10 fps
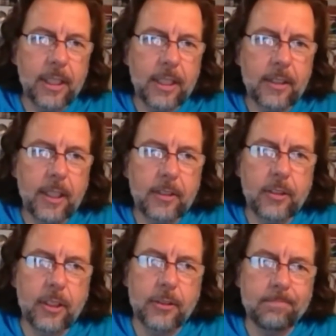It's
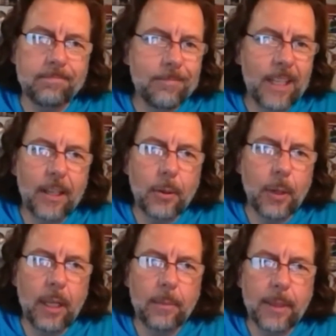just
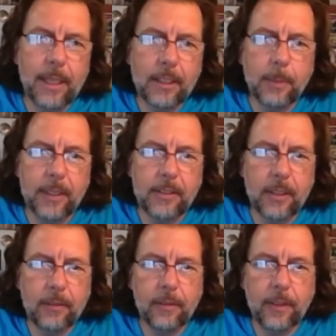incredibly
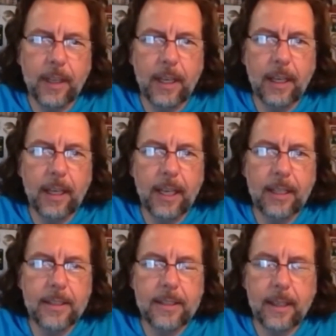expensive.
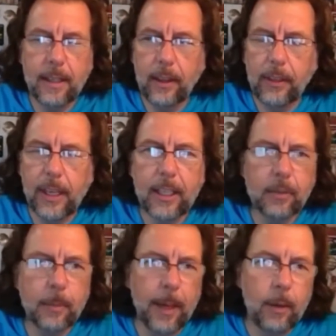And the thing
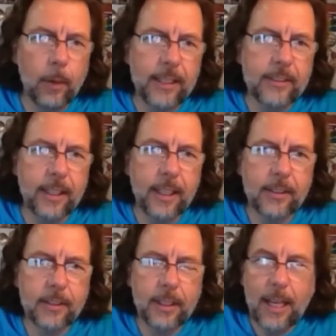is about racing,
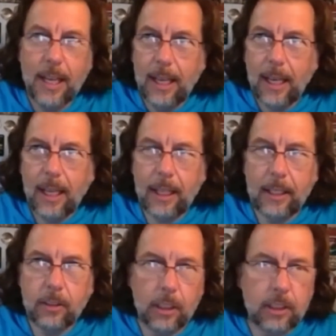and
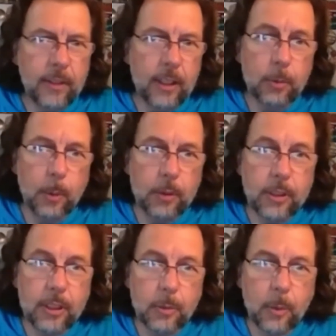there's lots of other sports of
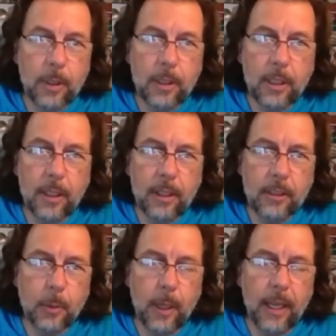
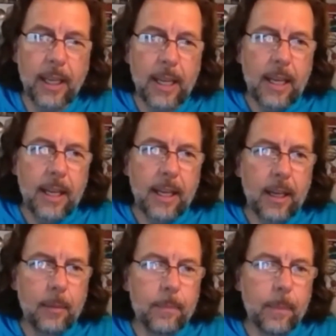this way.
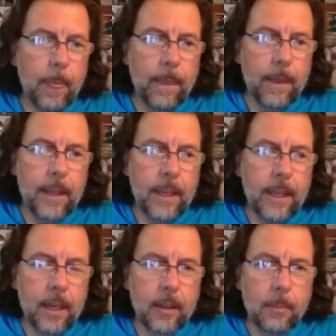
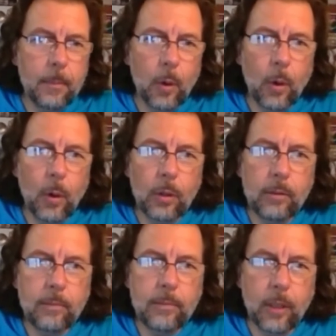The more
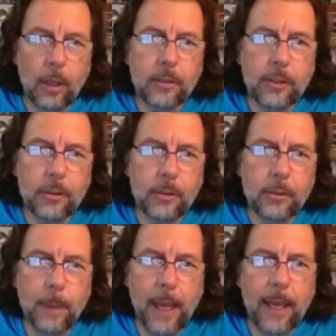dollars you
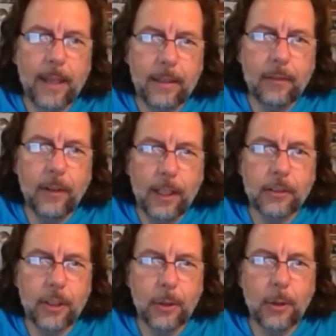spend, the
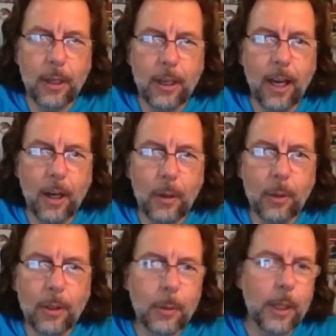faster you can go,
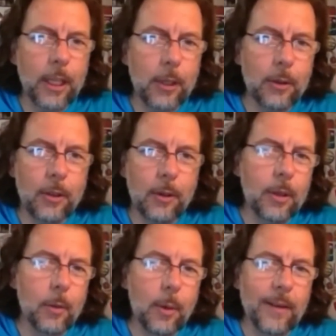or the quicker you can do it,
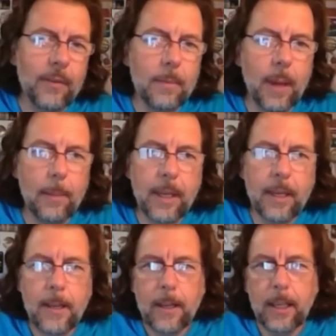or whatever it might be
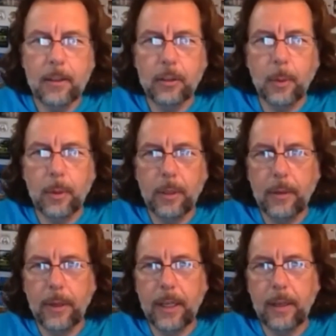in the sport that
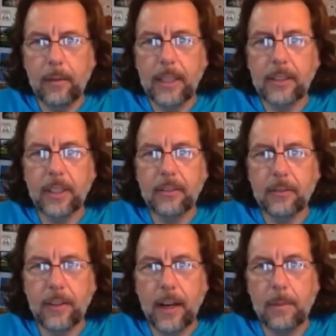you're in. And racing is
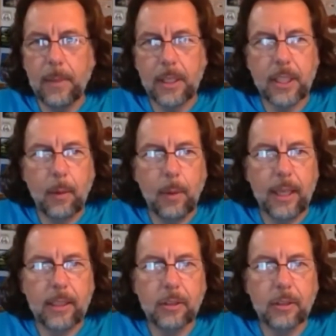very much that way.